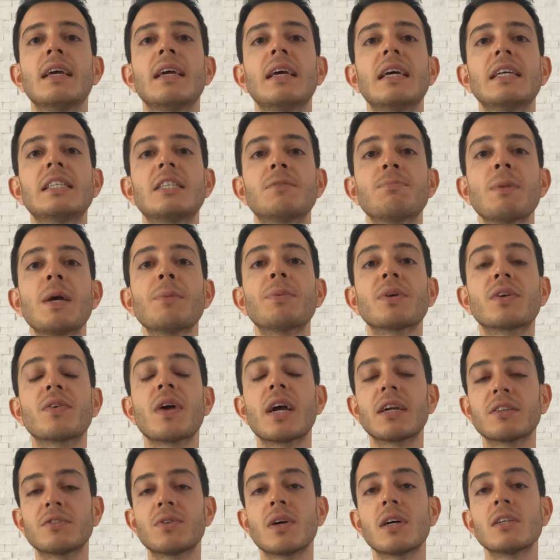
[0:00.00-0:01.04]
It's maybe
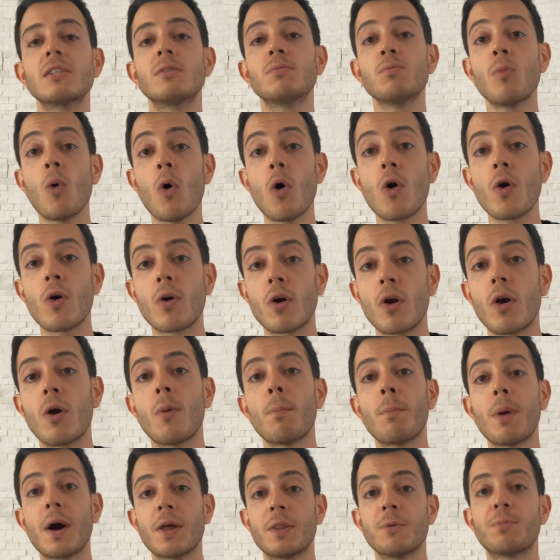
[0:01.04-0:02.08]
characterized more
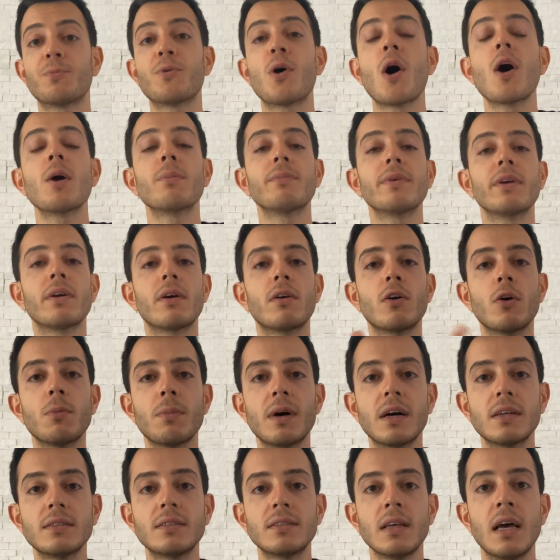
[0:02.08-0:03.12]
by the primary
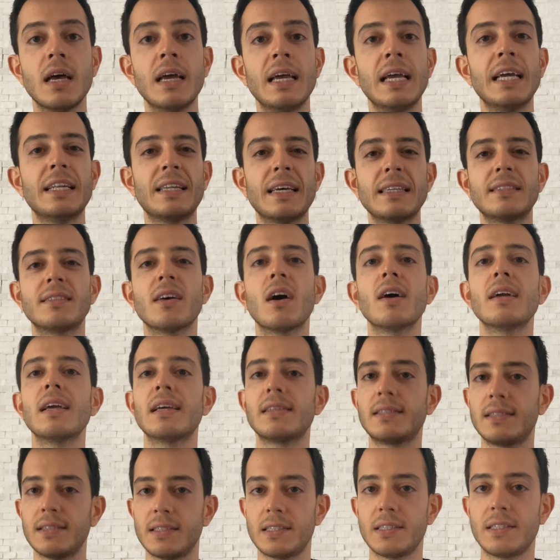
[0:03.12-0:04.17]
aromas. It has high
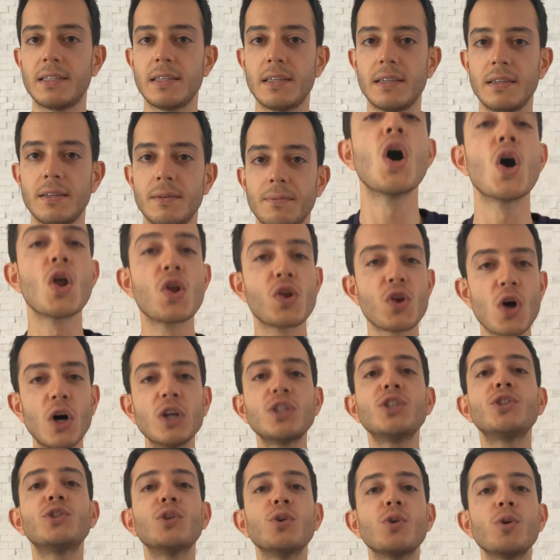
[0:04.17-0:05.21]
acidity.
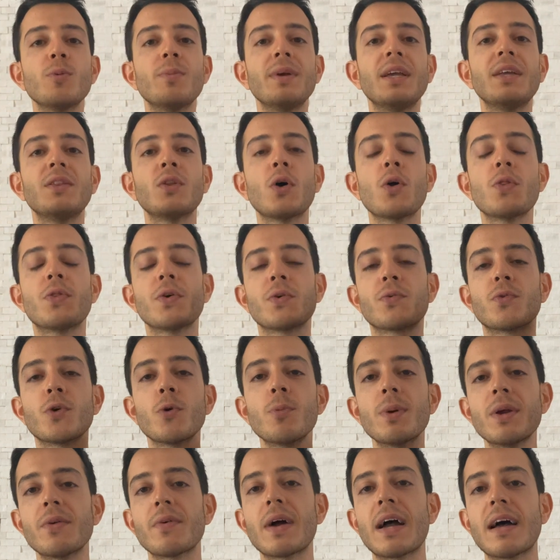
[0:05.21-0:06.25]
Rosso Rubino, the
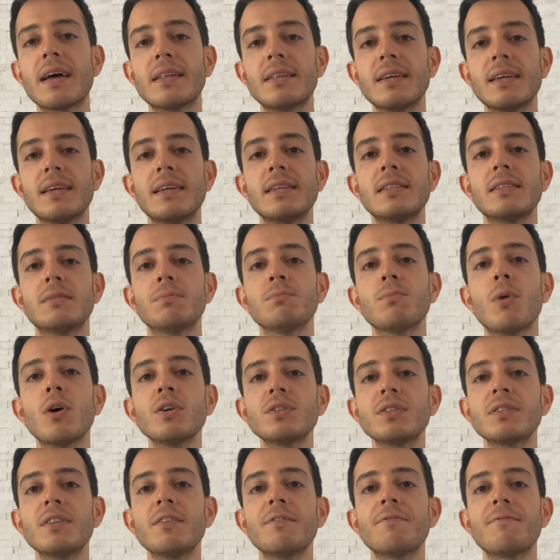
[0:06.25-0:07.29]
ruby red, is
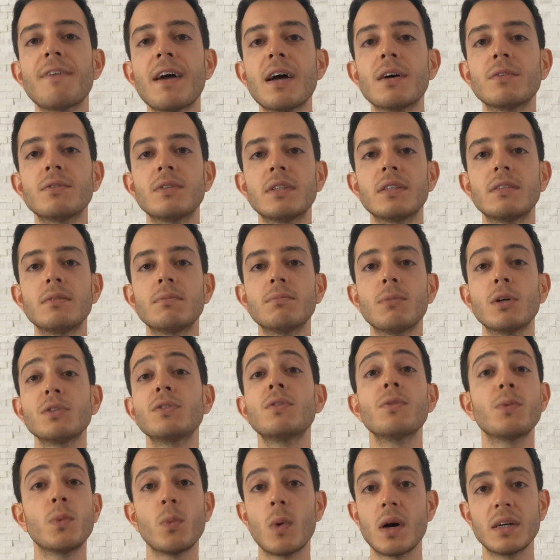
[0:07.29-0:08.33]
mostly found in most
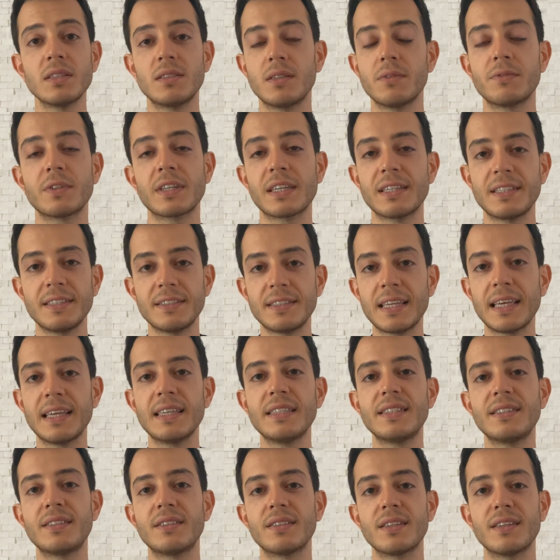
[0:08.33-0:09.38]
of the wines that we're going to
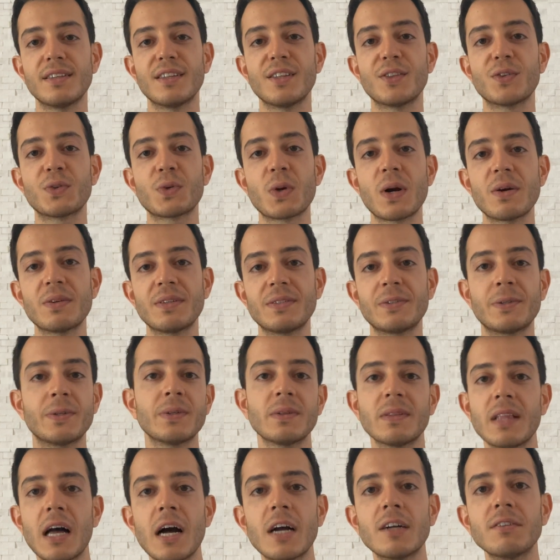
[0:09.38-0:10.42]
taste throughout in our
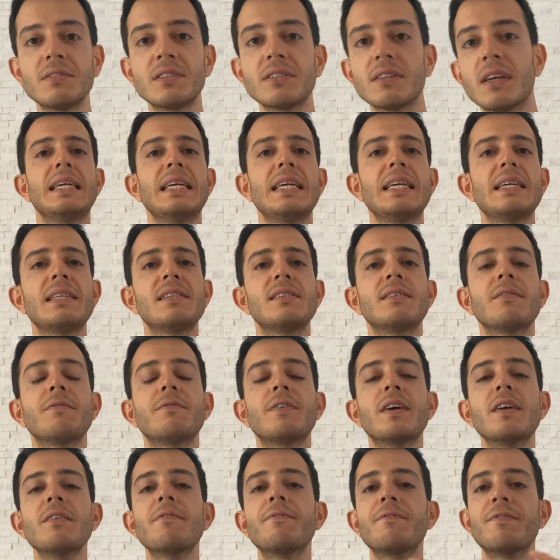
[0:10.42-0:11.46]
lives. It is a
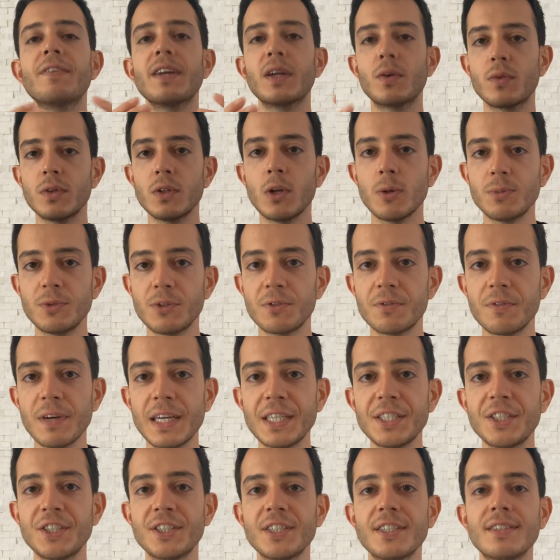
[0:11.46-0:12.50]
very frequent
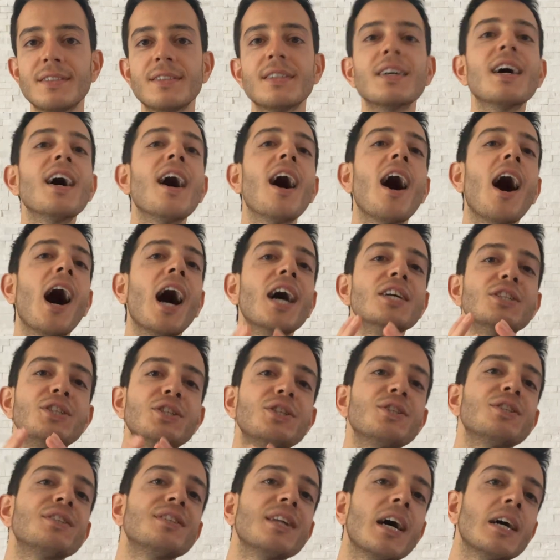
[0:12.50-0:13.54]
observation. I
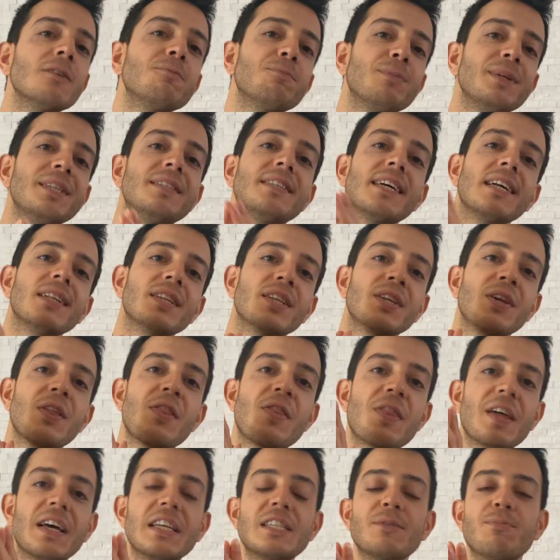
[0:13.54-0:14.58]
should not be telling you
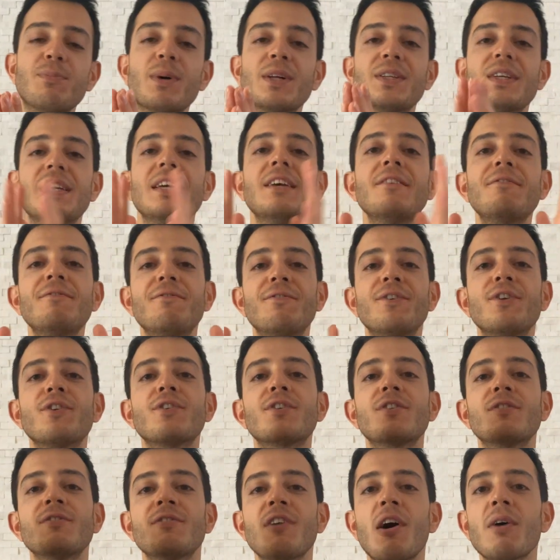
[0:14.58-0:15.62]
this, but if
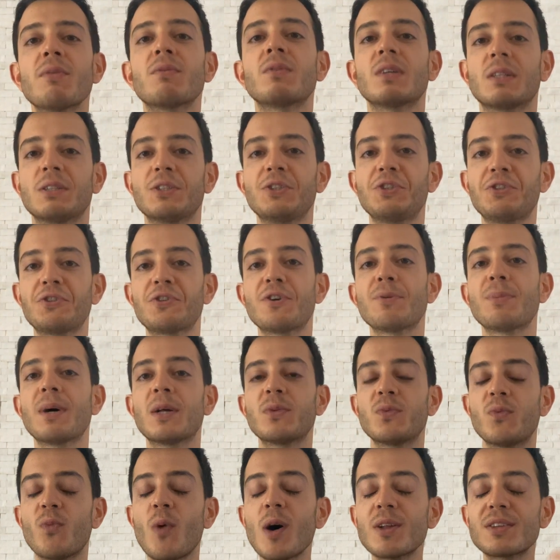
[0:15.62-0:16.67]
you're not really sure
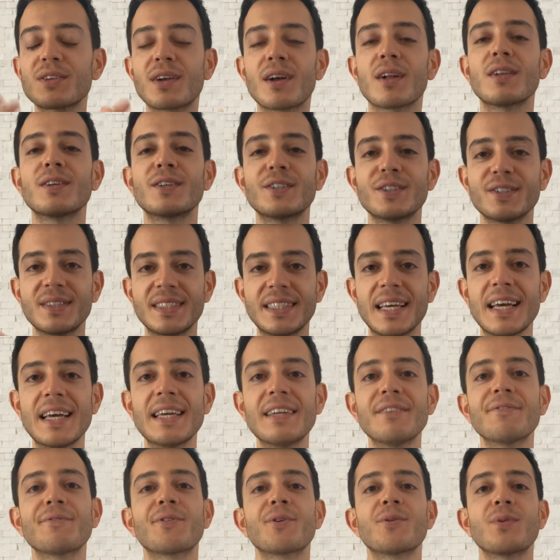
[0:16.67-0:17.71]
about what color to
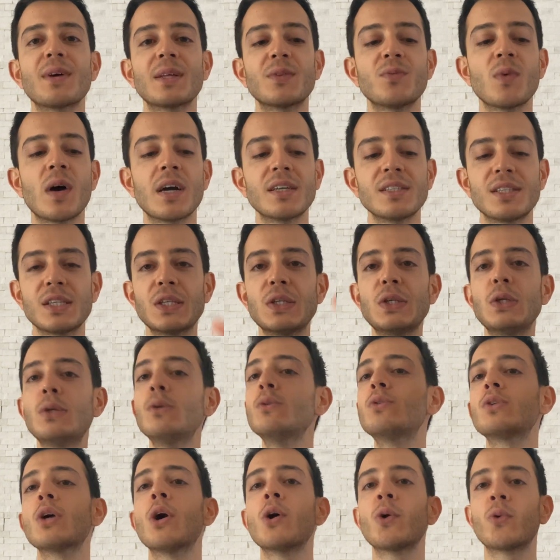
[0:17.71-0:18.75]
say for red wines,
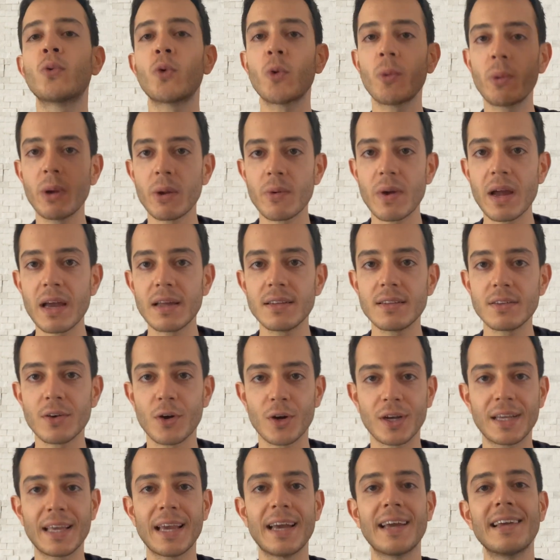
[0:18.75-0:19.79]
use ruby red,
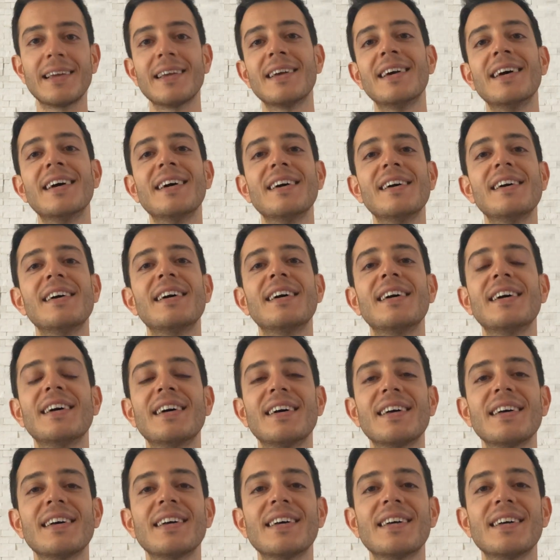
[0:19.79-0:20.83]
okay?
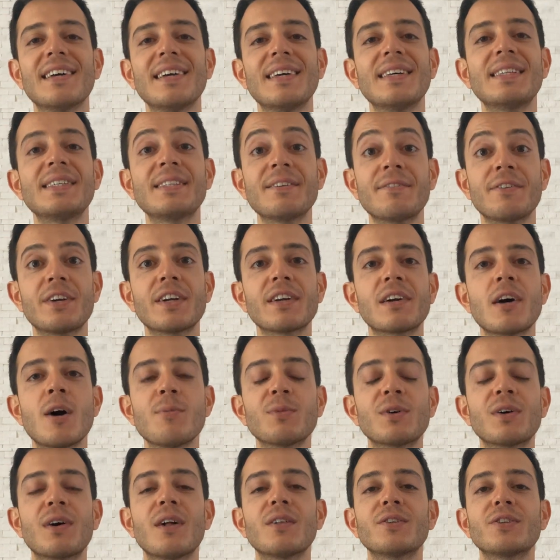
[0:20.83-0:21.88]
It is a very
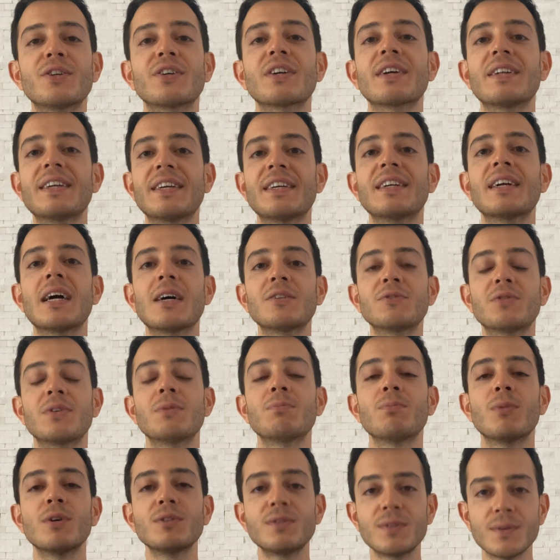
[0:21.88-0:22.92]
common color you're going to encounter
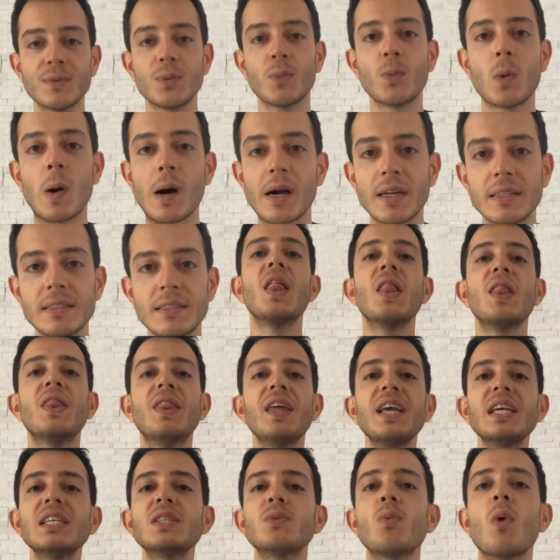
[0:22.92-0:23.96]
in most of the wines.
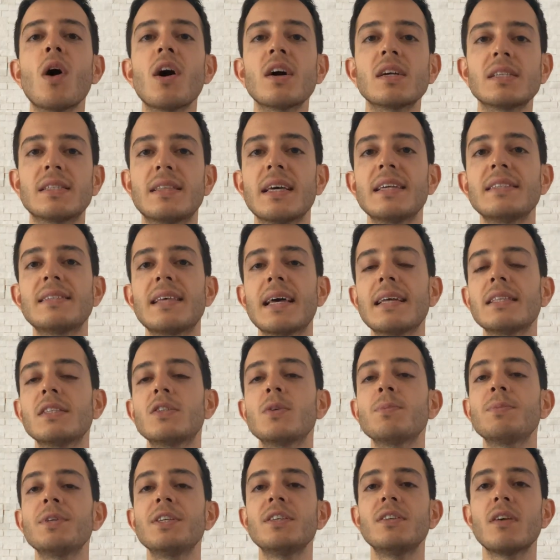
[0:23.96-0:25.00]
These wines, they tend
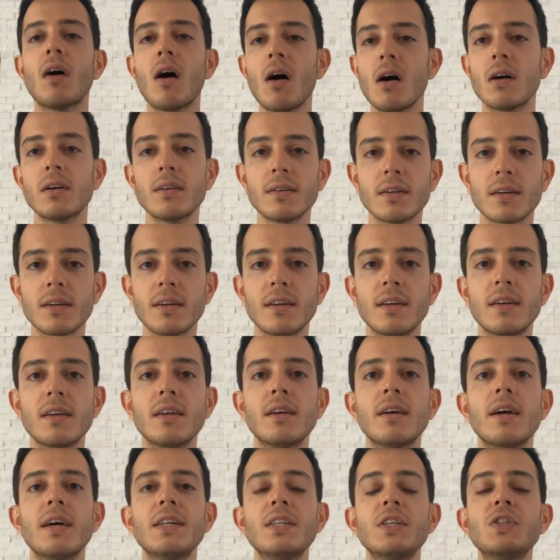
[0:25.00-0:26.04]
to be young.
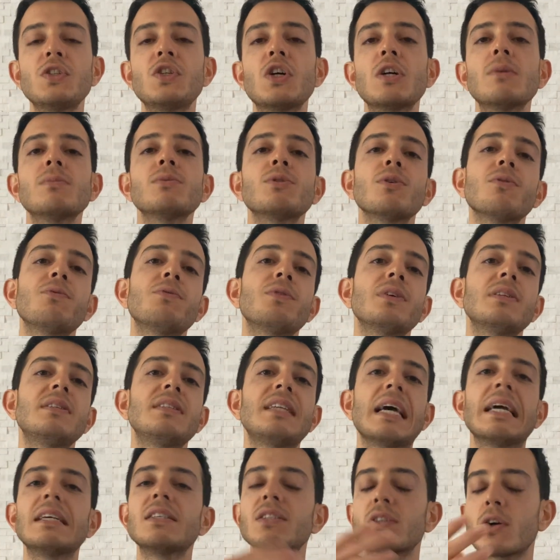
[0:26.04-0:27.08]
And in terms of the
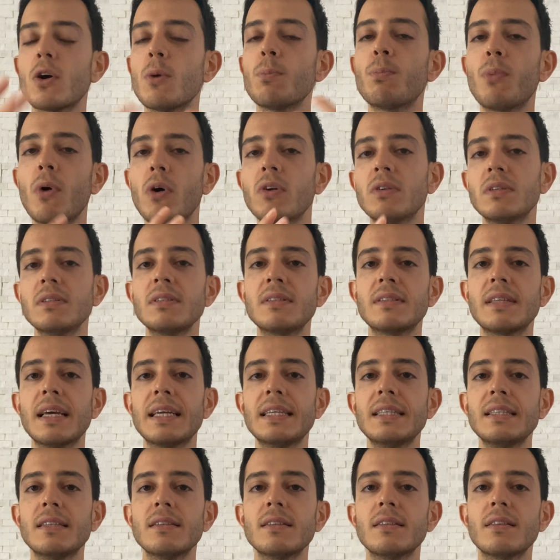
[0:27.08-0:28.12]
taste components,
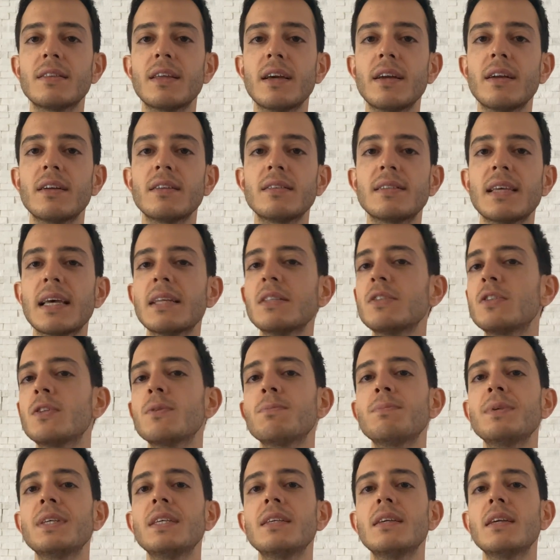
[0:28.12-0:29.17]
they tend to
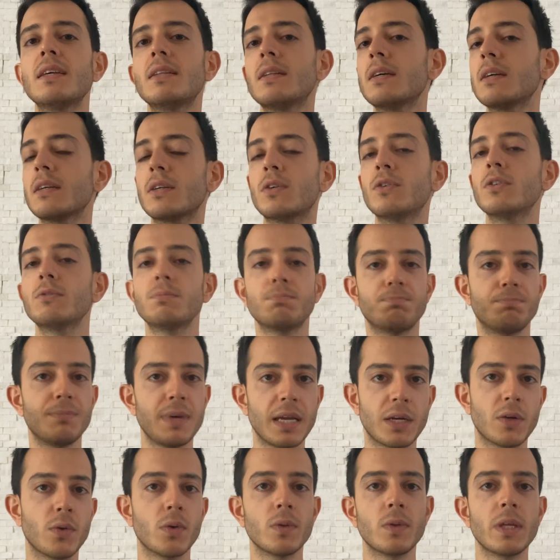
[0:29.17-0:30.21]
be in a good
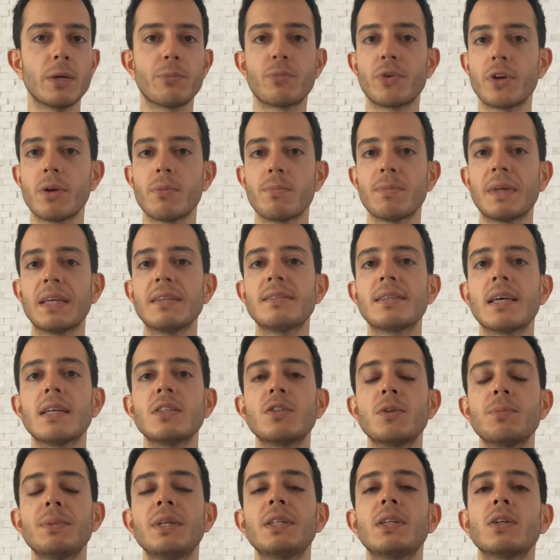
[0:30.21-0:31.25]
equilibrium. They tend
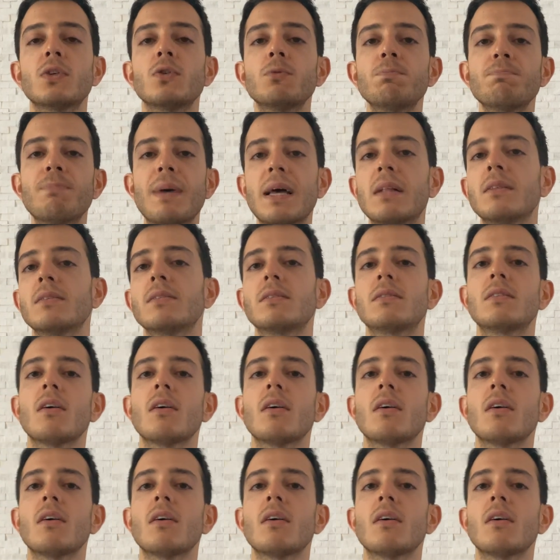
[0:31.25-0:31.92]
to be in a good balance.